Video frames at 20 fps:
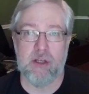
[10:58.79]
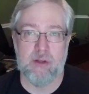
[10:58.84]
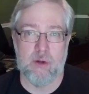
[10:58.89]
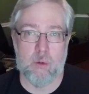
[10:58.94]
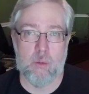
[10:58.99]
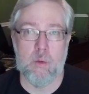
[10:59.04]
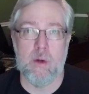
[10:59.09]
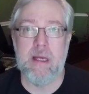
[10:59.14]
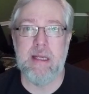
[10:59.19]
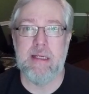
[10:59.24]

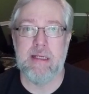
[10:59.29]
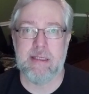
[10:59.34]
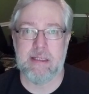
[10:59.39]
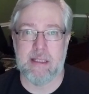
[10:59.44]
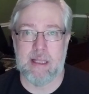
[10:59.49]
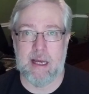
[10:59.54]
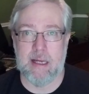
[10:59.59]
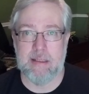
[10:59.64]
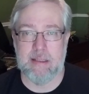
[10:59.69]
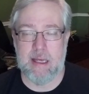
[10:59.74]
that we
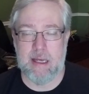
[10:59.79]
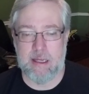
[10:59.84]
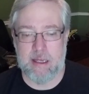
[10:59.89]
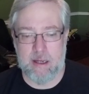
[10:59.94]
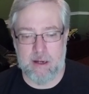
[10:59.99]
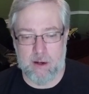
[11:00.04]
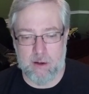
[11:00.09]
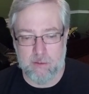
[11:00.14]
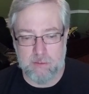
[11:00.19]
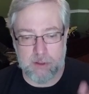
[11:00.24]
dislike that
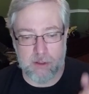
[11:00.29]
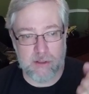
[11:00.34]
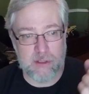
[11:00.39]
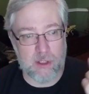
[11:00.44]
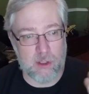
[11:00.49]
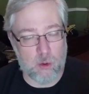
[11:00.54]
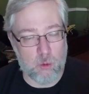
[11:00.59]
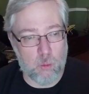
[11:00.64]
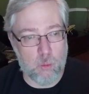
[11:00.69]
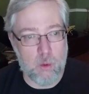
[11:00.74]
character, so
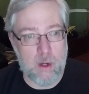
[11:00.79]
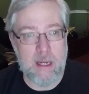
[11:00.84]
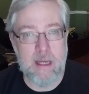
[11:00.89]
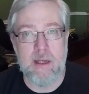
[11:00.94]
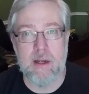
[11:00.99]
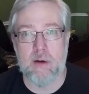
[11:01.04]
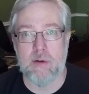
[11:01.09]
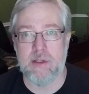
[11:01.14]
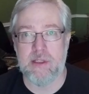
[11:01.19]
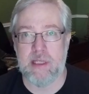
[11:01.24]
that we
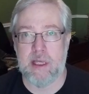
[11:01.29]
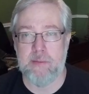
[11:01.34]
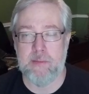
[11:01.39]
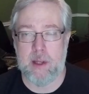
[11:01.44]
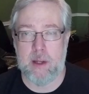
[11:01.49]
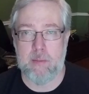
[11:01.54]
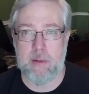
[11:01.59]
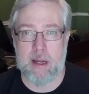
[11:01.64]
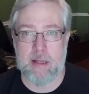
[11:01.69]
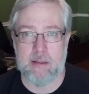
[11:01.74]
know
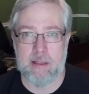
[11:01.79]
something about